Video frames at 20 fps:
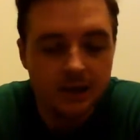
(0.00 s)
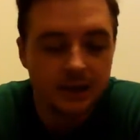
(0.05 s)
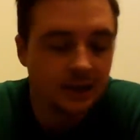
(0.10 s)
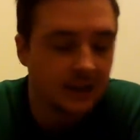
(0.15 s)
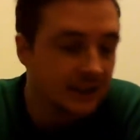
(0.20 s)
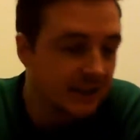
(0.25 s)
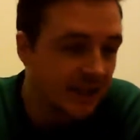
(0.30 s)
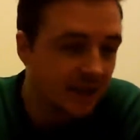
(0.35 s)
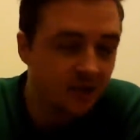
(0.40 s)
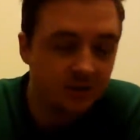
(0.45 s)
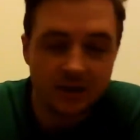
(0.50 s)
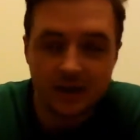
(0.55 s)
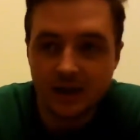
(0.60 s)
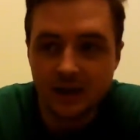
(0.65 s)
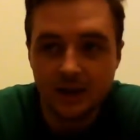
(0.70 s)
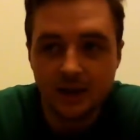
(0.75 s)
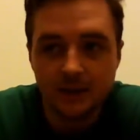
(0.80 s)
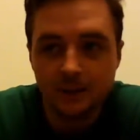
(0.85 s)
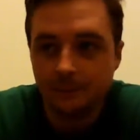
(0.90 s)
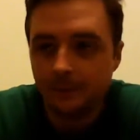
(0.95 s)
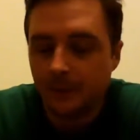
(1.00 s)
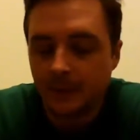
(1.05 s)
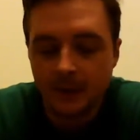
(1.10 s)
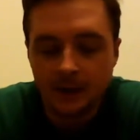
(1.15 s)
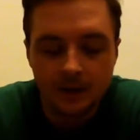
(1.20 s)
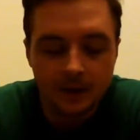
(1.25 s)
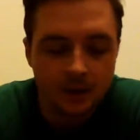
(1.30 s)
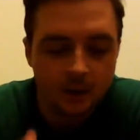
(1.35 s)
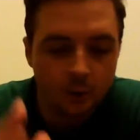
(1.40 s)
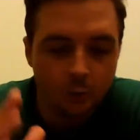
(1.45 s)
like yesterday,
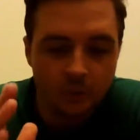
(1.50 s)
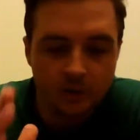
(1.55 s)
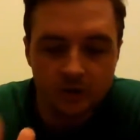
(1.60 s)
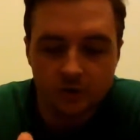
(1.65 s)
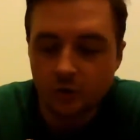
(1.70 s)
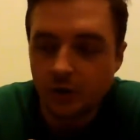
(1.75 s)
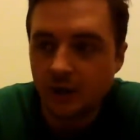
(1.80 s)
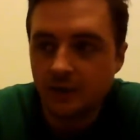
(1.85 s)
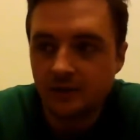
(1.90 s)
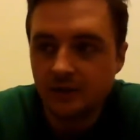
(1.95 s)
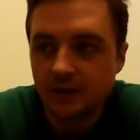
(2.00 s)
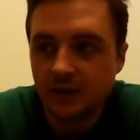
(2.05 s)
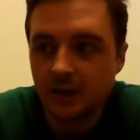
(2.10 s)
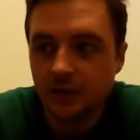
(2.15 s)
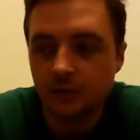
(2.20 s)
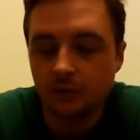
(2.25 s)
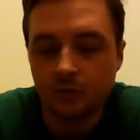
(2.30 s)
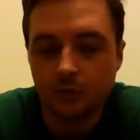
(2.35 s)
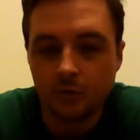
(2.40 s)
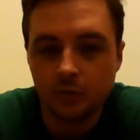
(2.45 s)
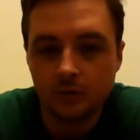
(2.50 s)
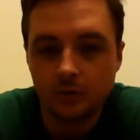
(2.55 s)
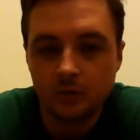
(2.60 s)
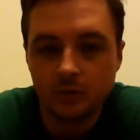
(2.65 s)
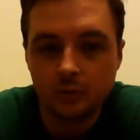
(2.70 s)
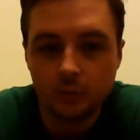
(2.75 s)
we're driving down the road.